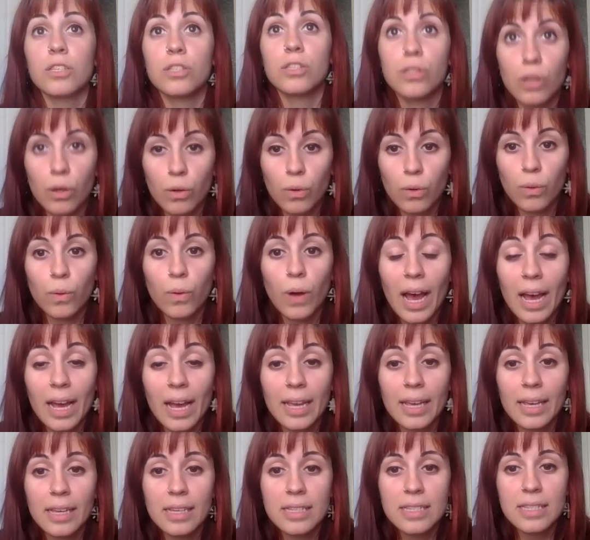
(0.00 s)

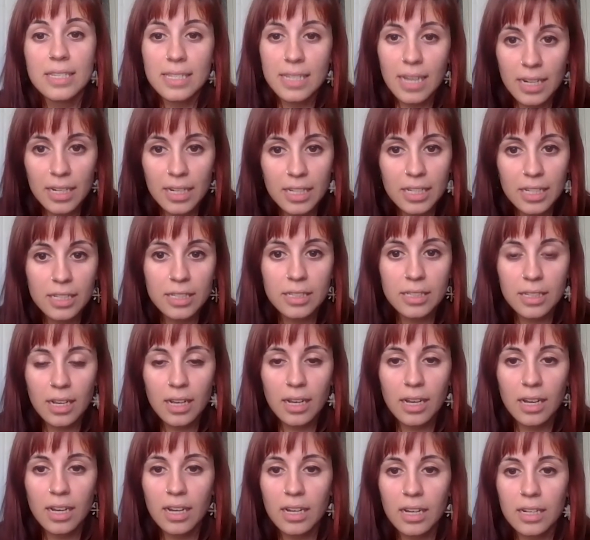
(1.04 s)
So I
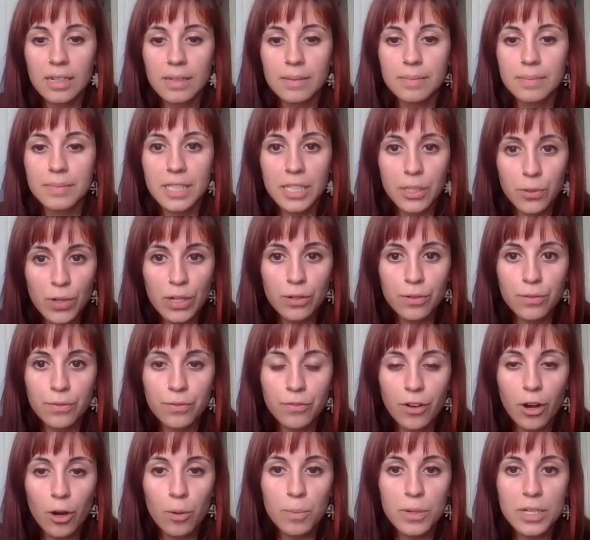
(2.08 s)
studied a degree
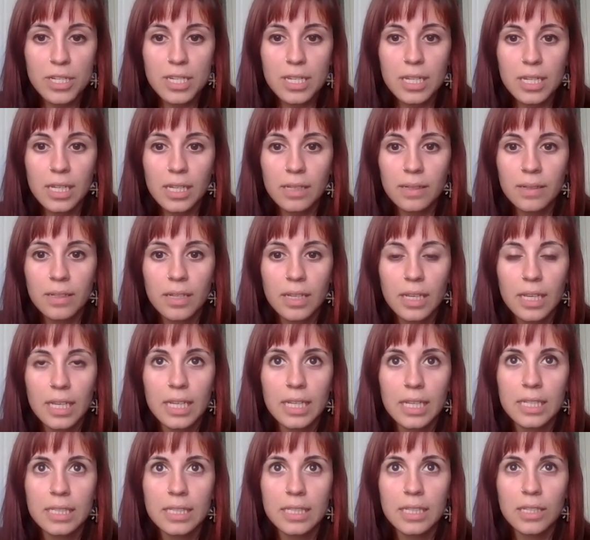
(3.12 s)
in pharmacy
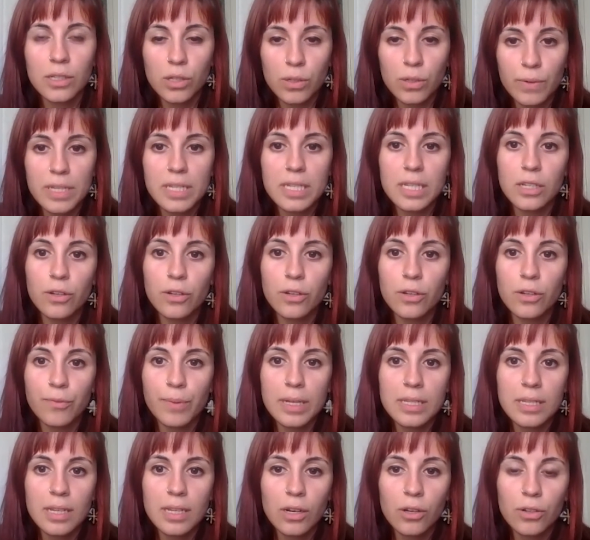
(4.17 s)
in the University
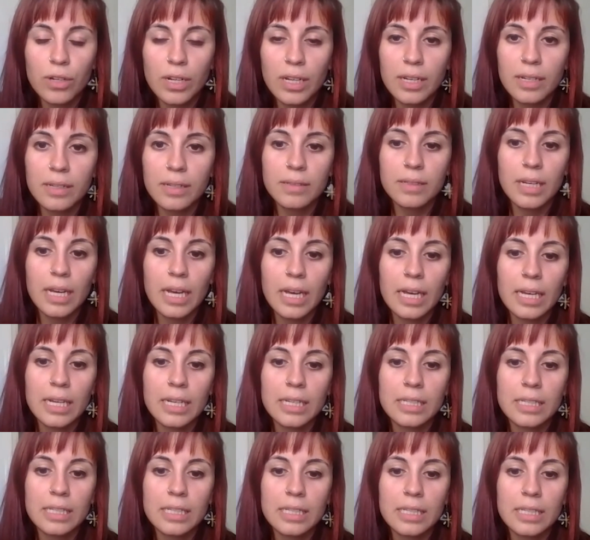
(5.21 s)
of Barcelona
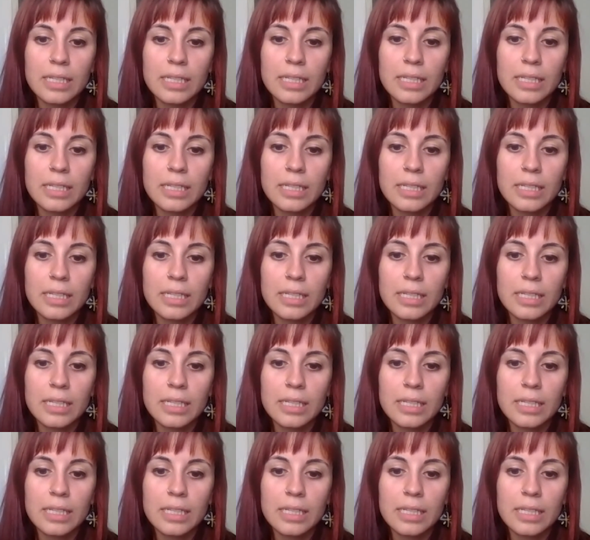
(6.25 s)
and